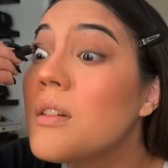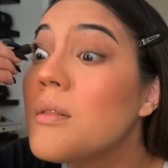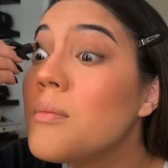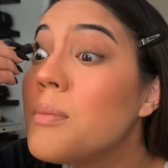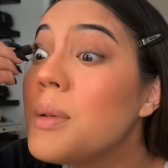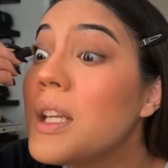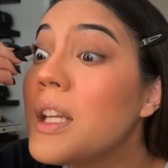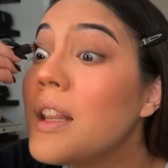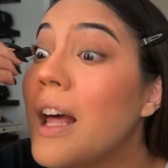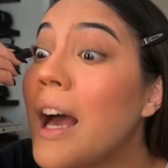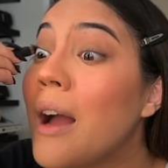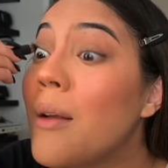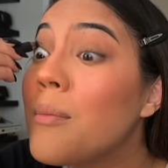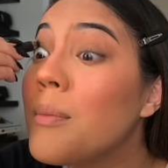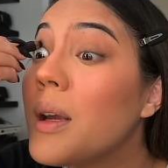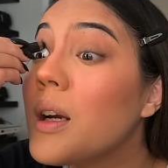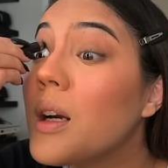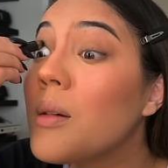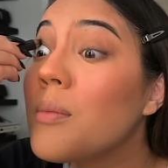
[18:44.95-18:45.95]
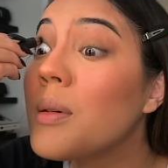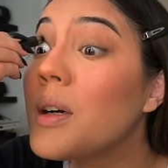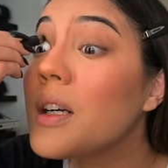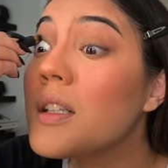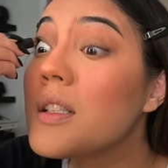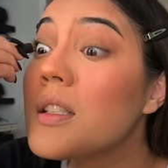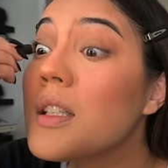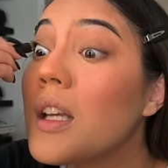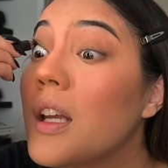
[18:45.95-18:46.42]
be that bigger
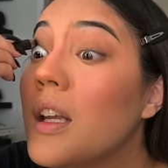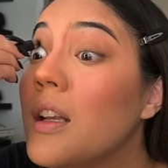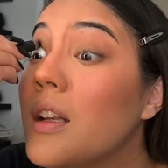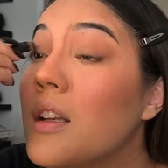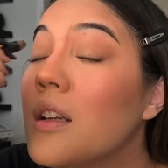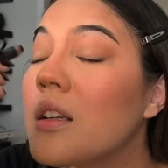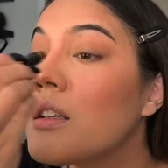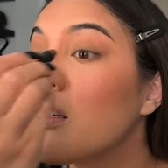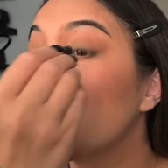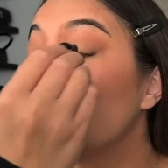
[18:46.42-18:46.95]
person